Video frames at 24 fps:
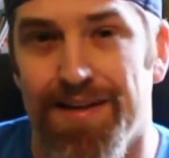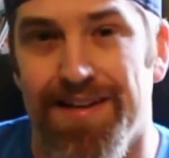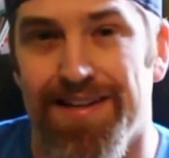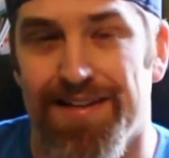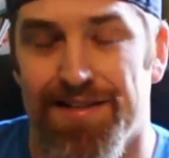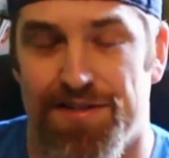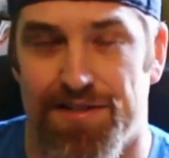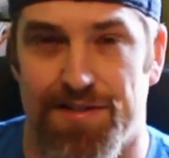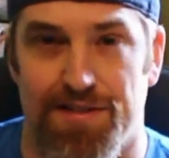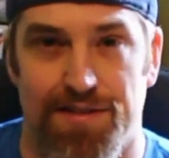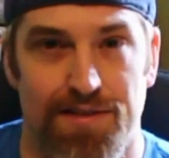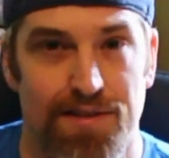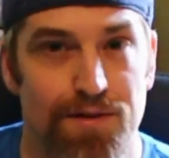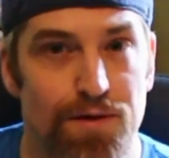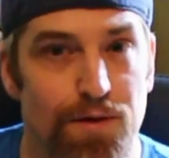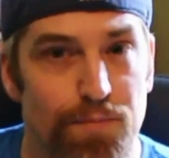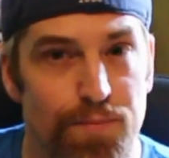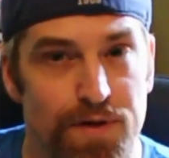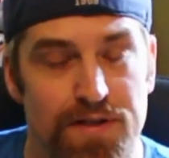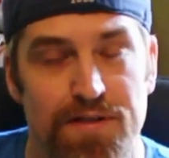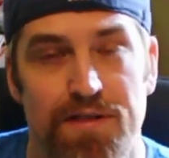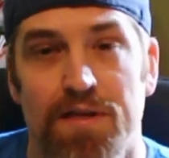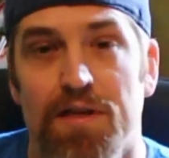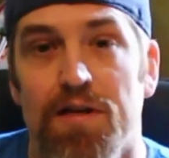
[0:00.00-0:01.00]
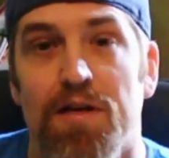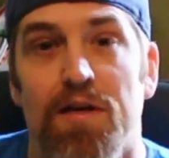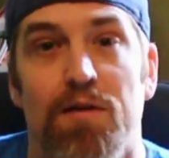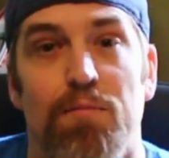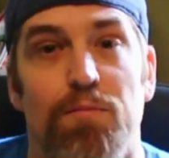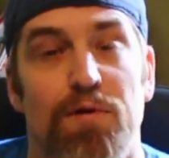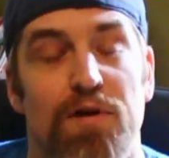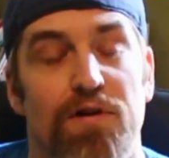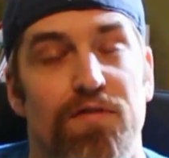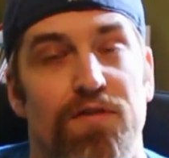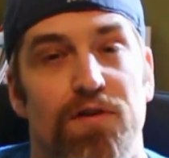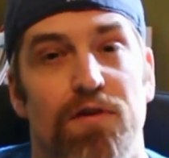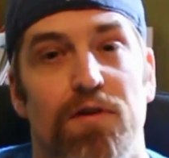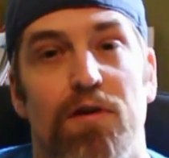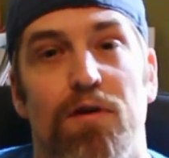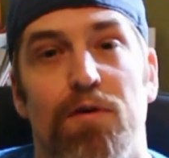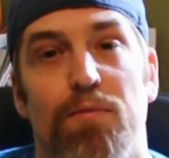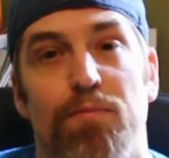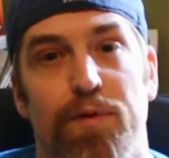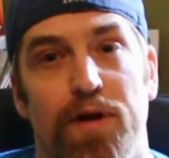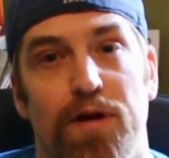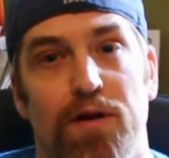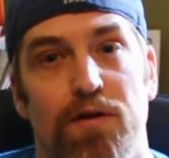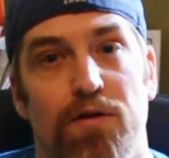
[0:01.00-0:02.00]
just little bits, but if there are
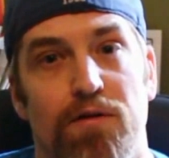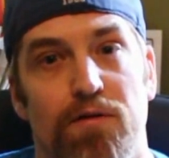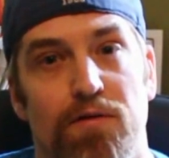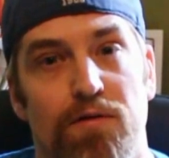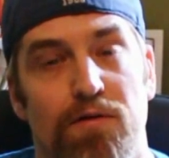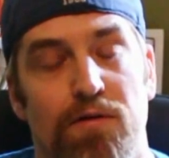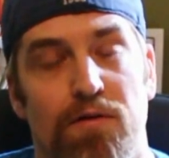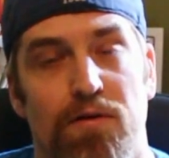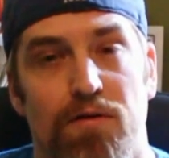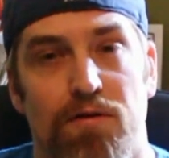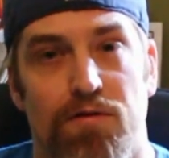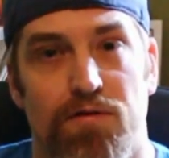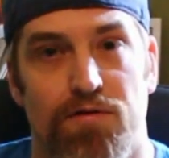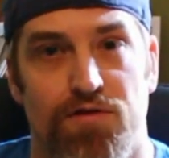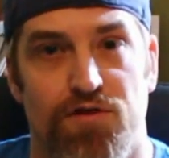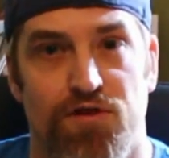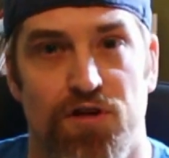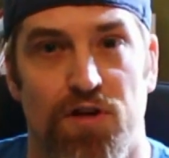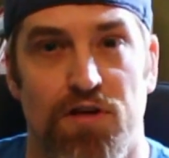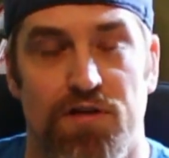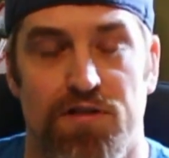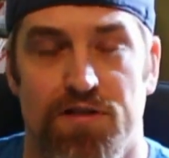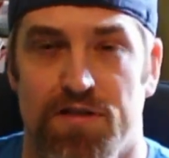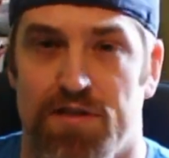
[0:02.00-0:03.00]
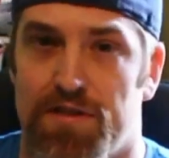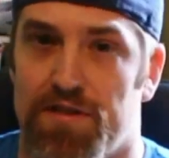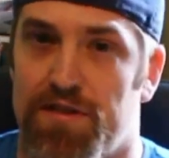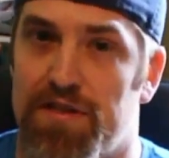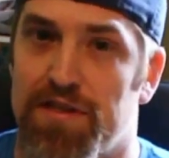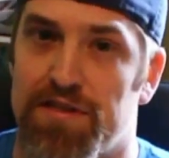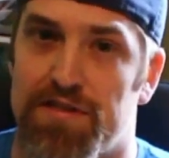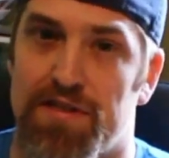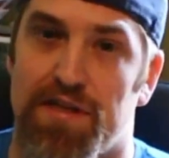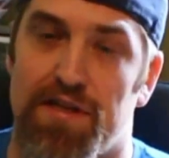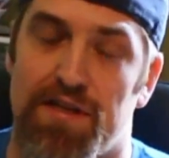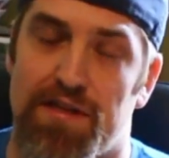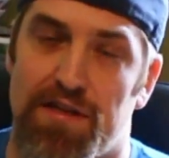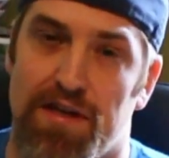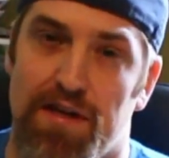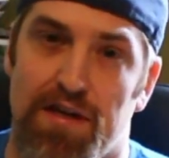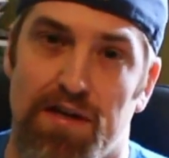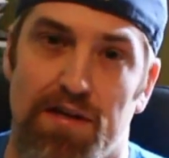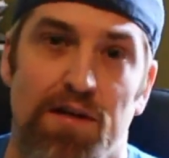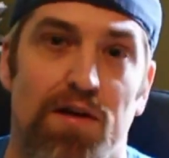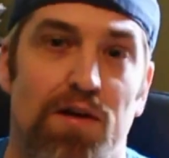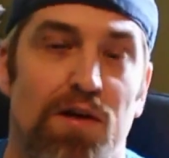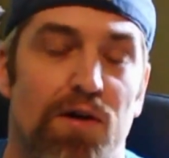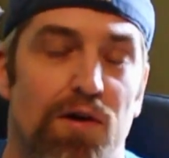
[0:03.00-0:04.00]
bigger chunks, things like
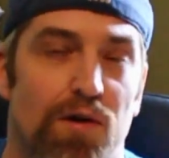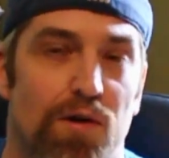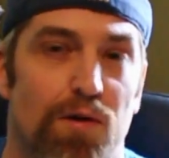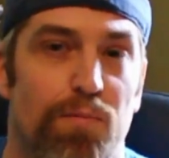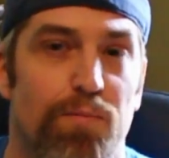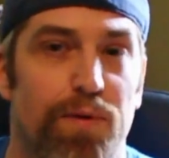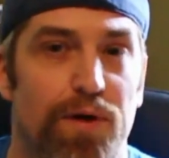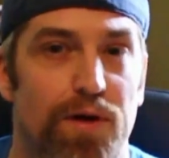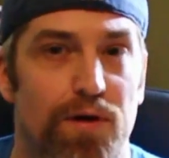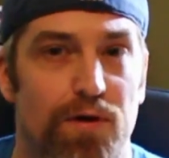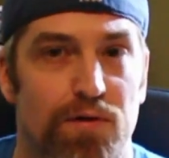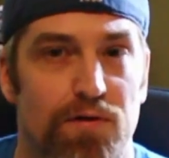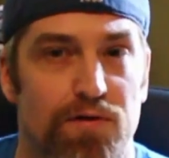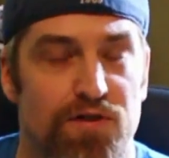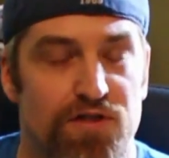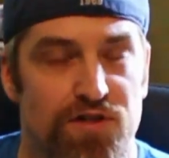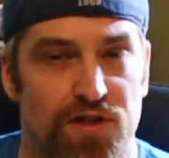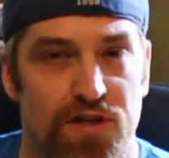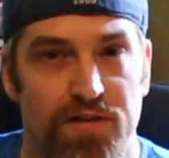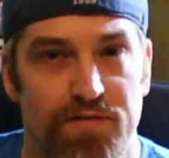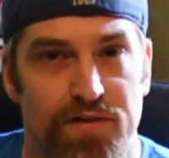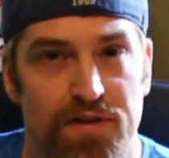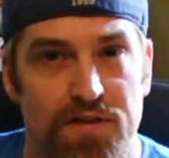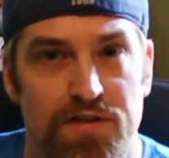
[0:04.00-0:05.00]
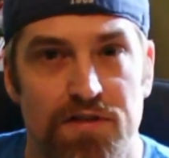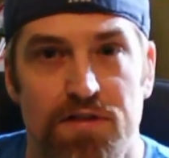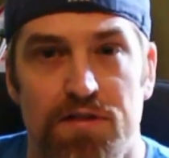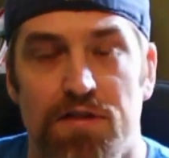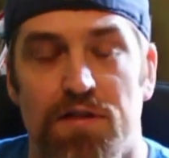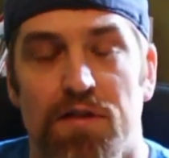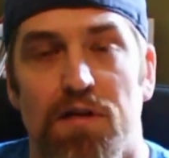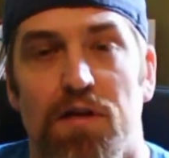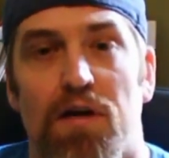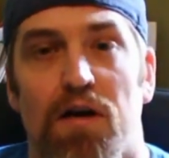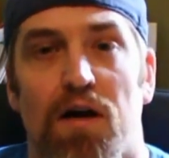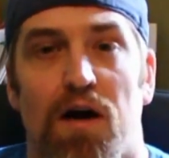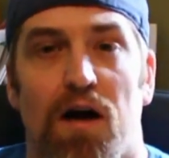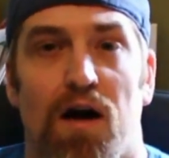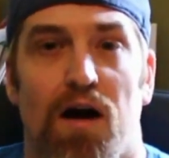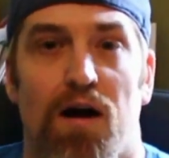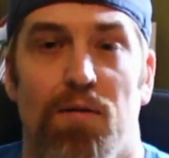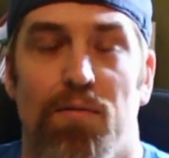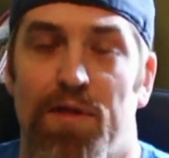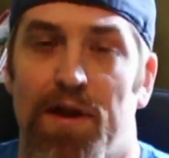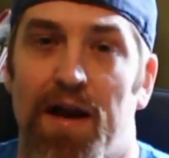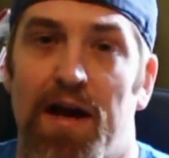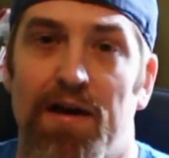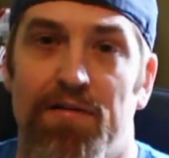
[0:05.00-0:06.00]
that, or bigger shavings,
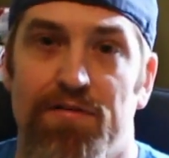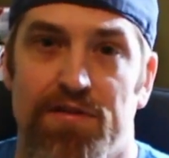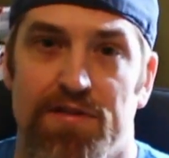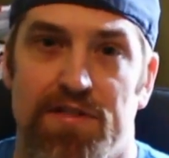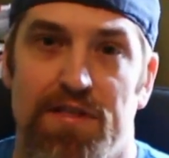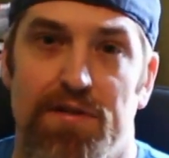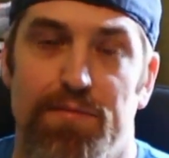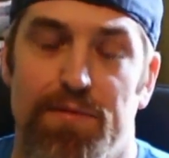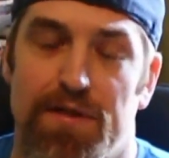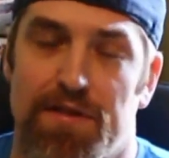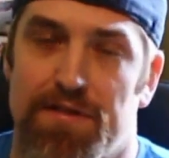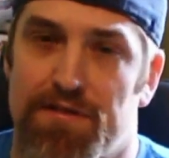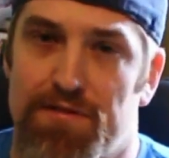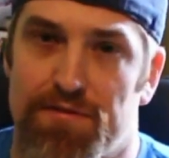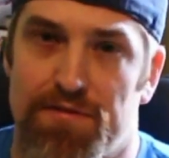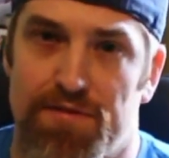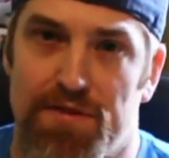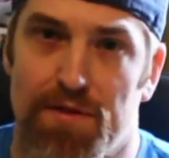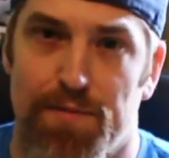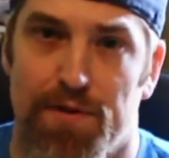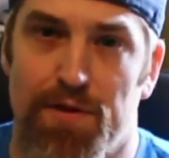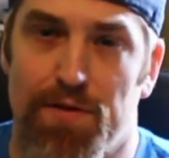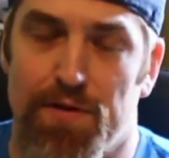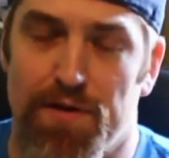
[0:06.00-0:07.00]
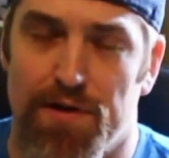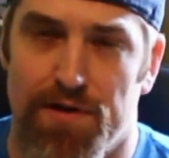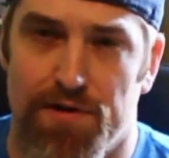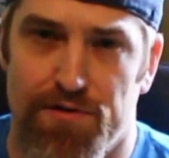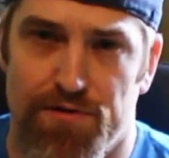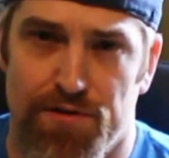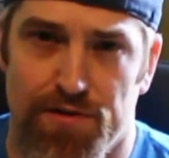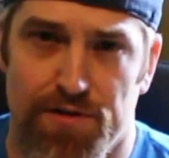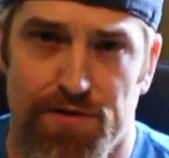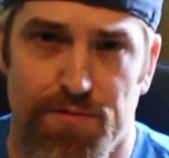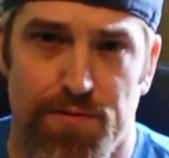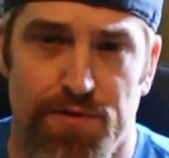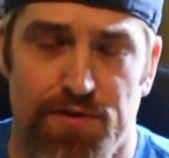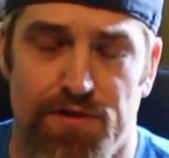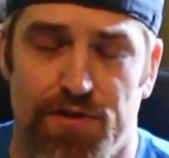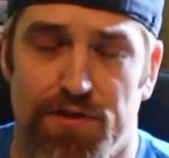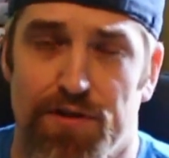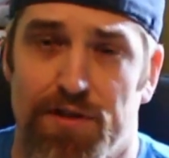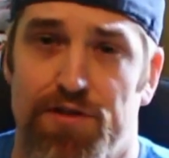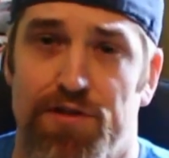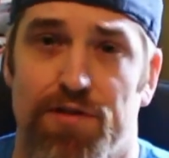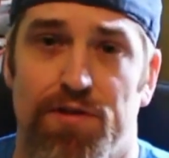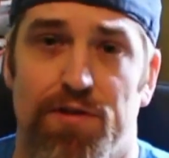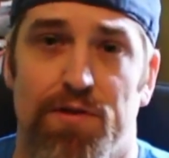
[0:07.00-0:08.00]
that obviously means there's something going on in the transmission
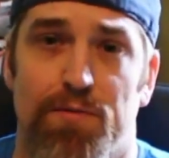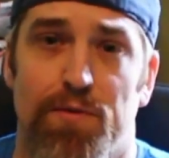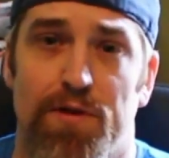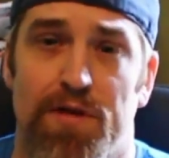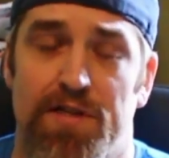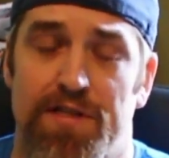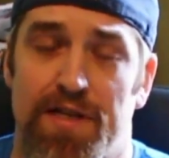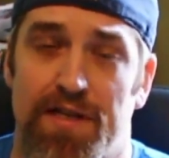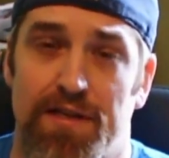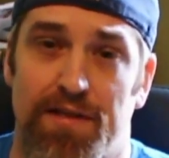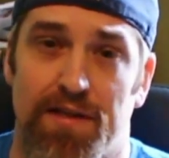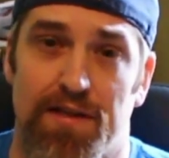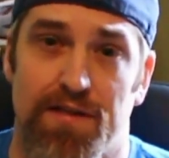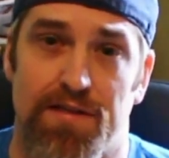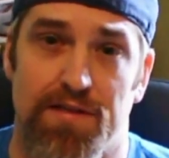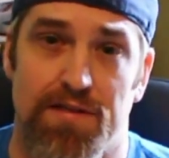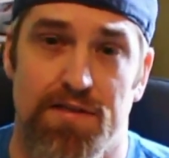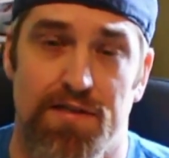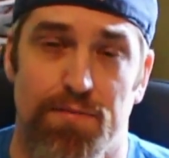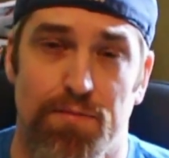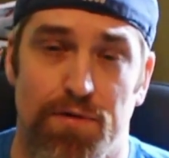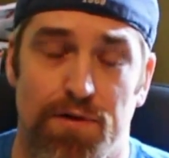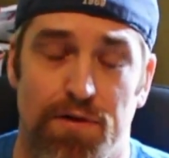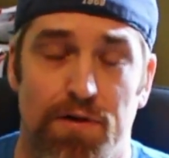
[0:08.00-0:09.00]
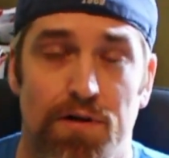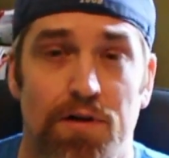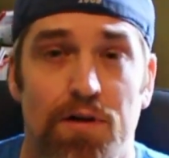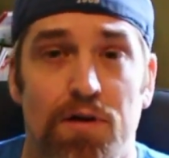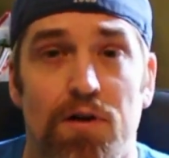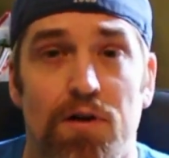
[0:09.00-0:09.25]
that you're going to want to take that to someone